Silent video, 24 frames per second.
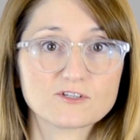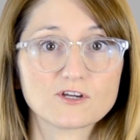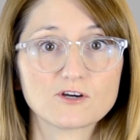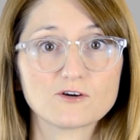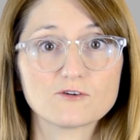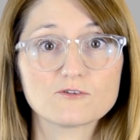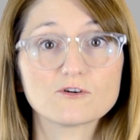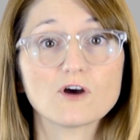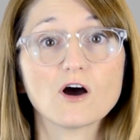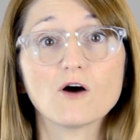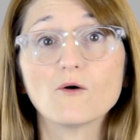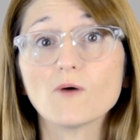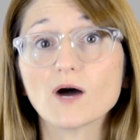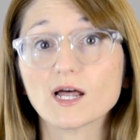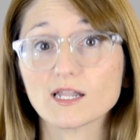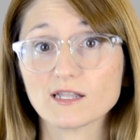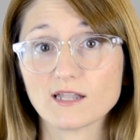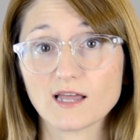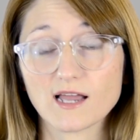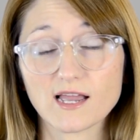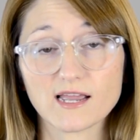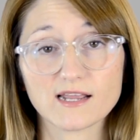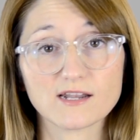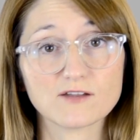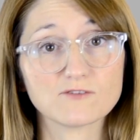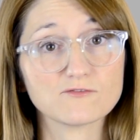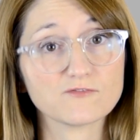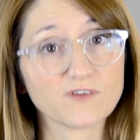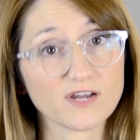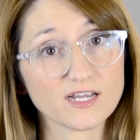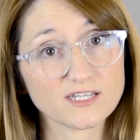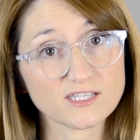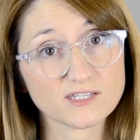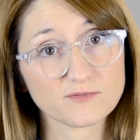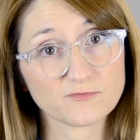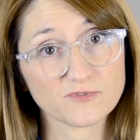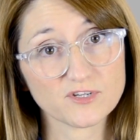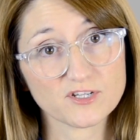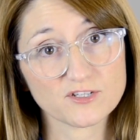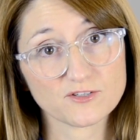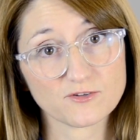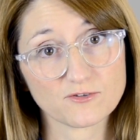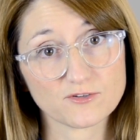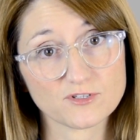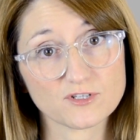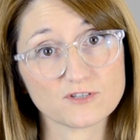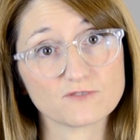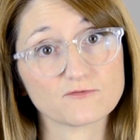So go online and find some
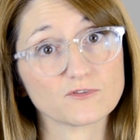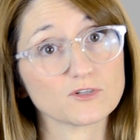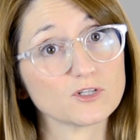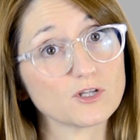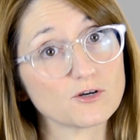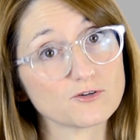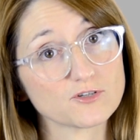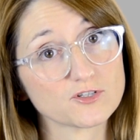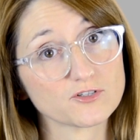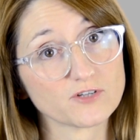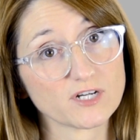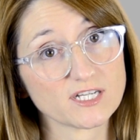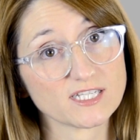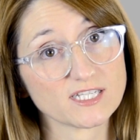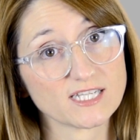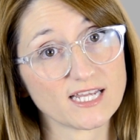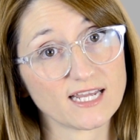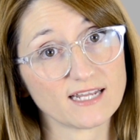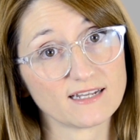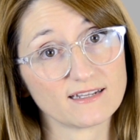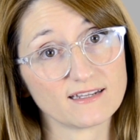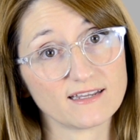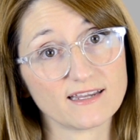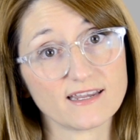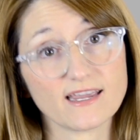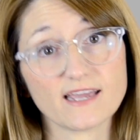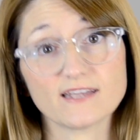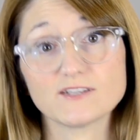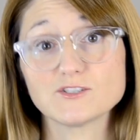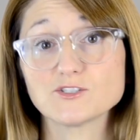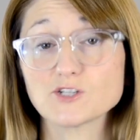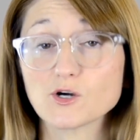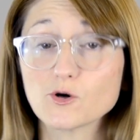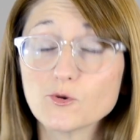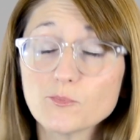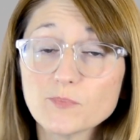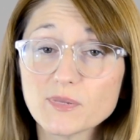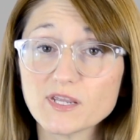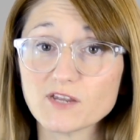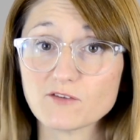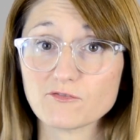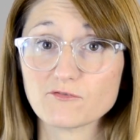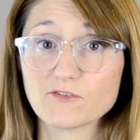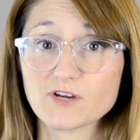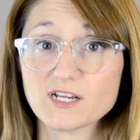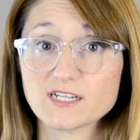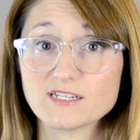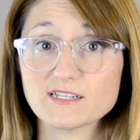resources for low stress handling and don't be
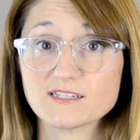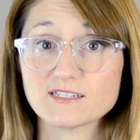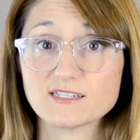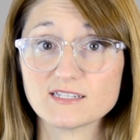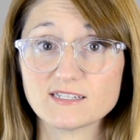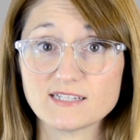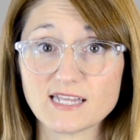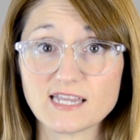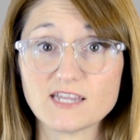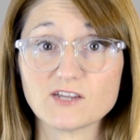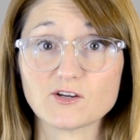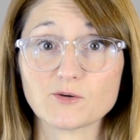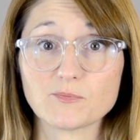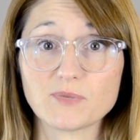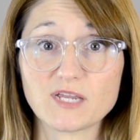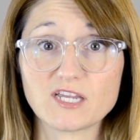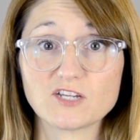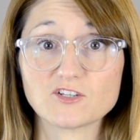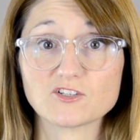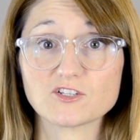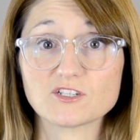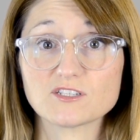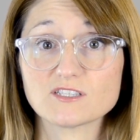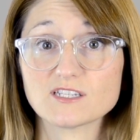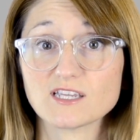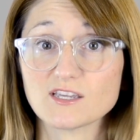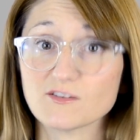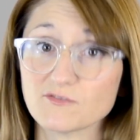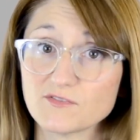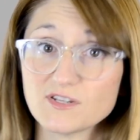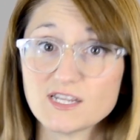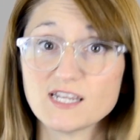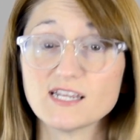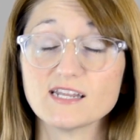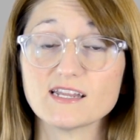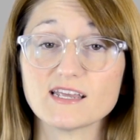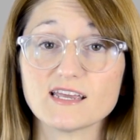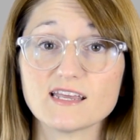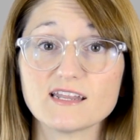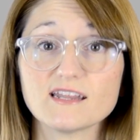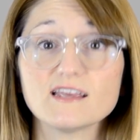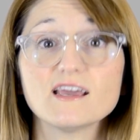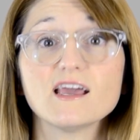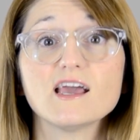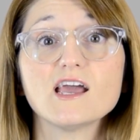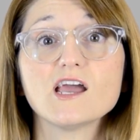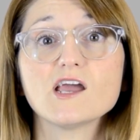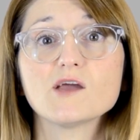afraid to sedate your patients if
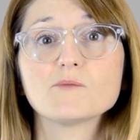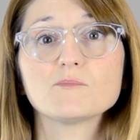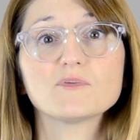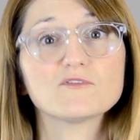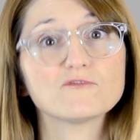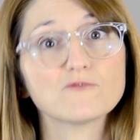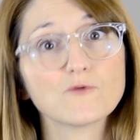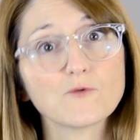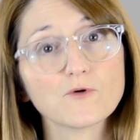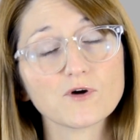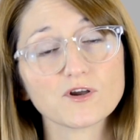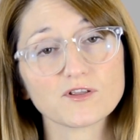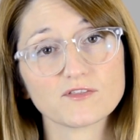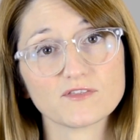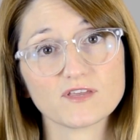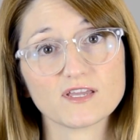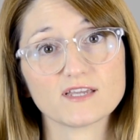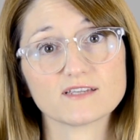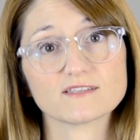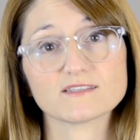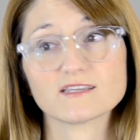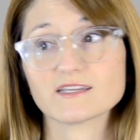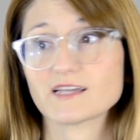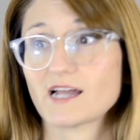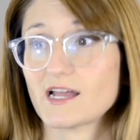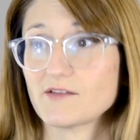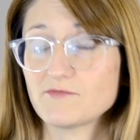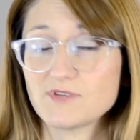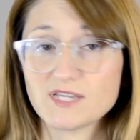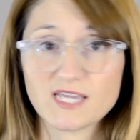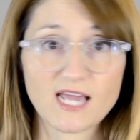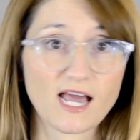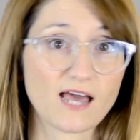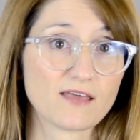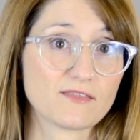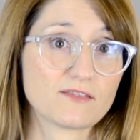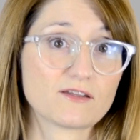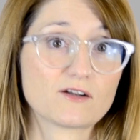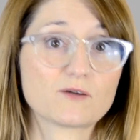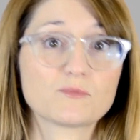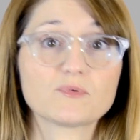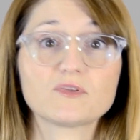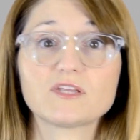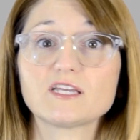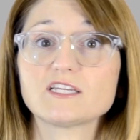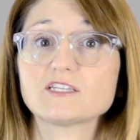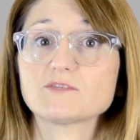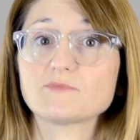needed before things like IV catheter
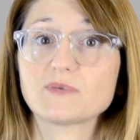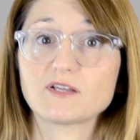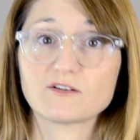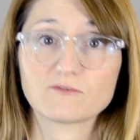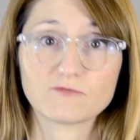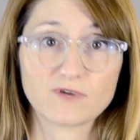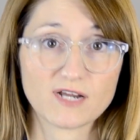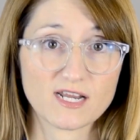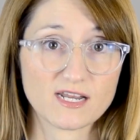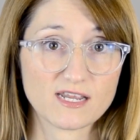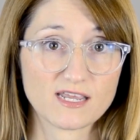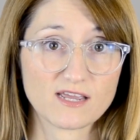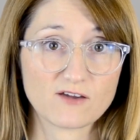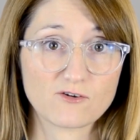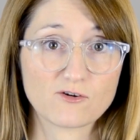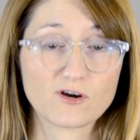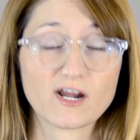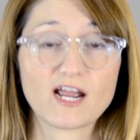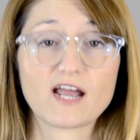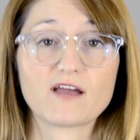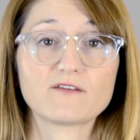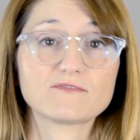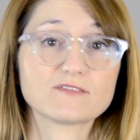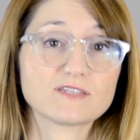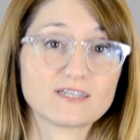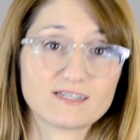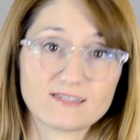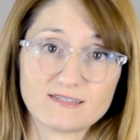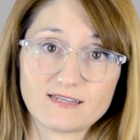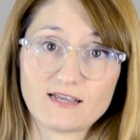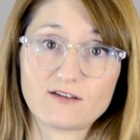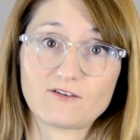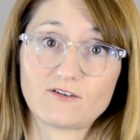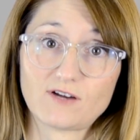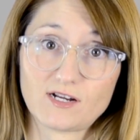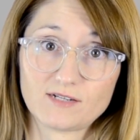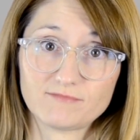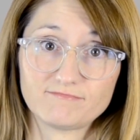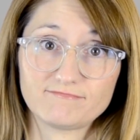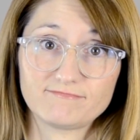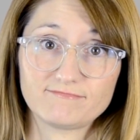placement, radiographs, etc.